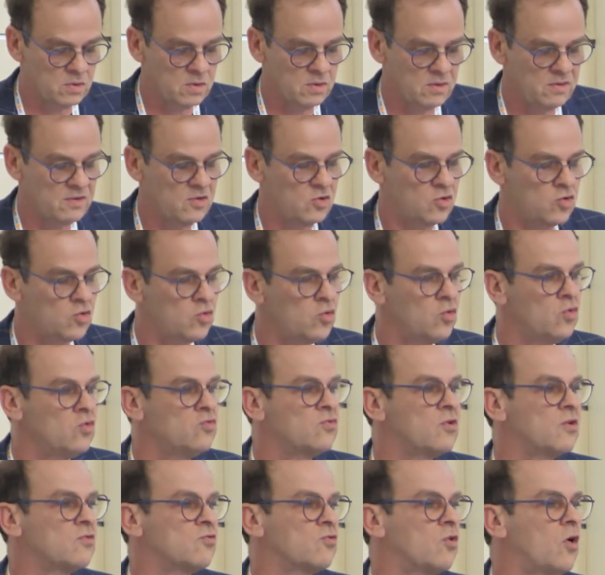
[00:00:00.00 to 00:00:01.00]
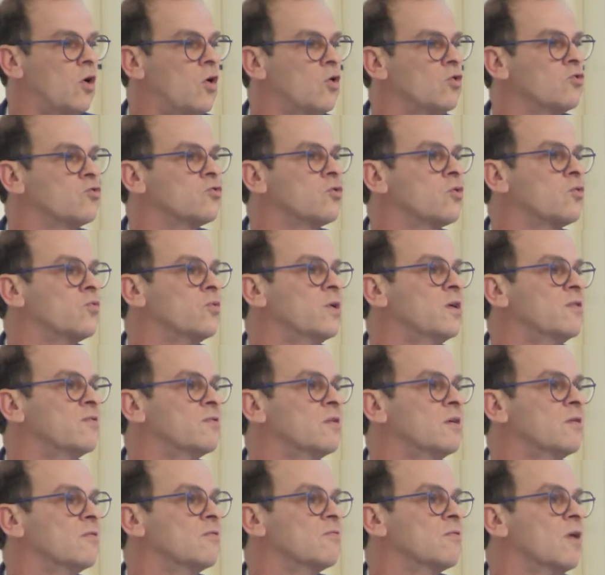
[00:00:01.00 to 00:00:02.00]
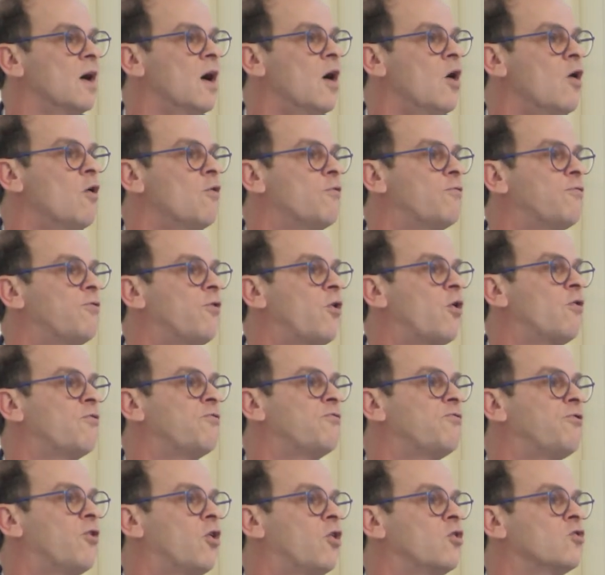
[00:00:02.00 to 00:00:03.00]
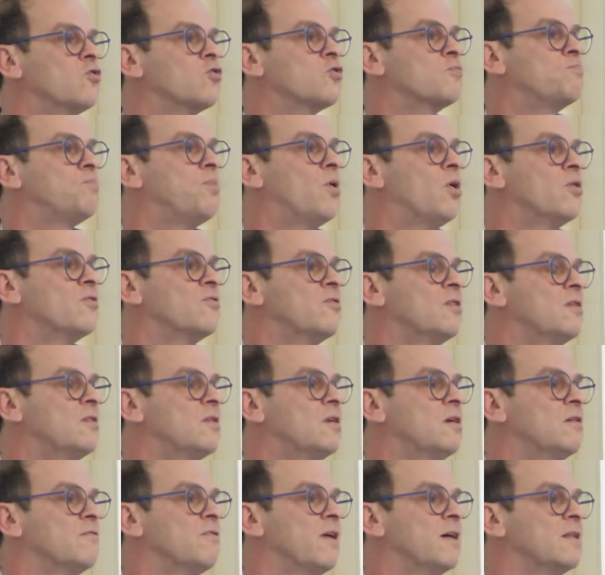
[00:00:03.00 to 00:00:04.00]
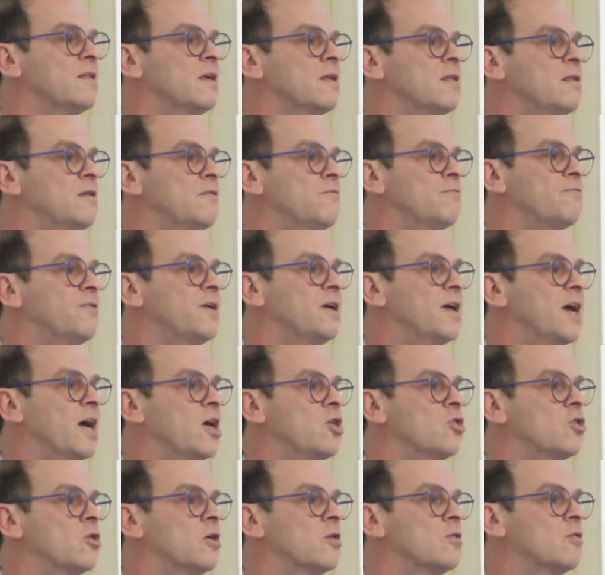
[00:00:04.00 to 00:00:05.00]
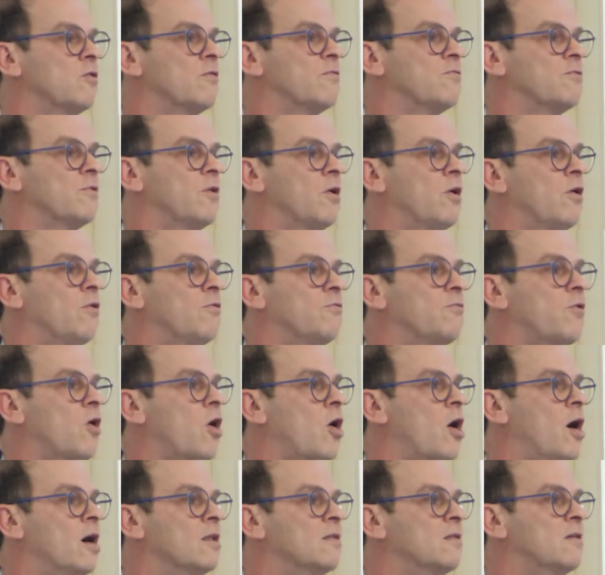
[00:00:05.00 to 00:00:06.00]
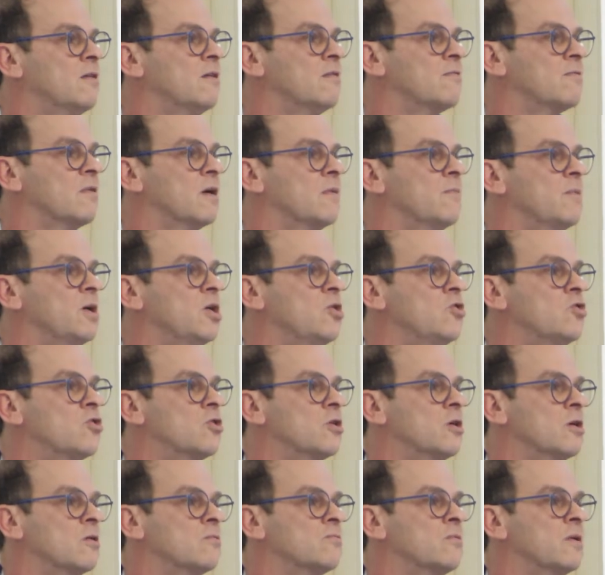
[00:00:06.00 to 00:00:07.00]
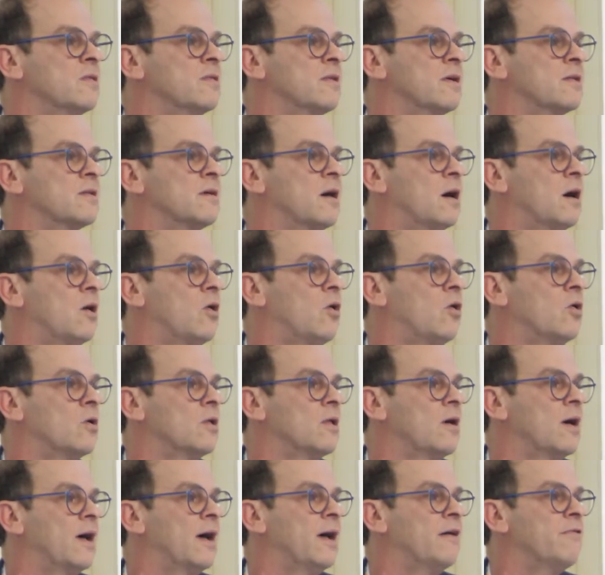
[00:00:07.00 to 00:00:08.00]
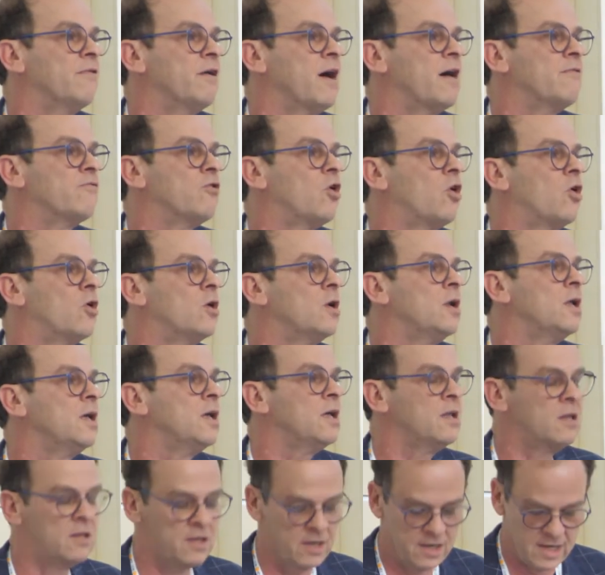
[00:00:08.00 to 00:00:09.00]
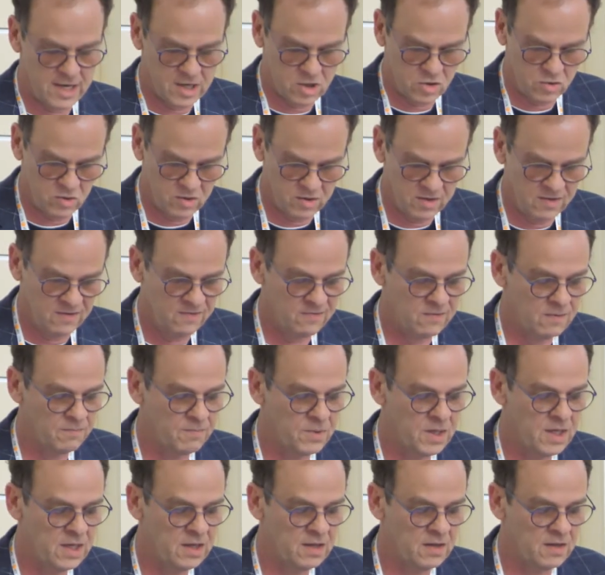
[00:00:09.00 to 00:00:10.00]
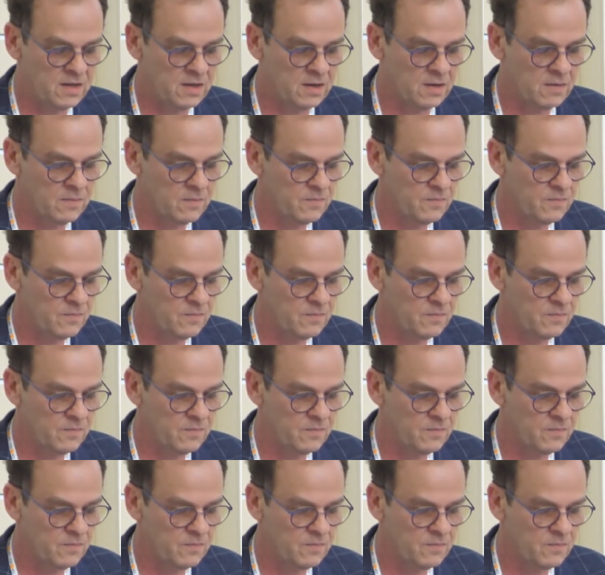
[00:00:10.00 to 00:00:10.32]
the tools are also reasons for false positive identification of autism in children that have only intellectual disability.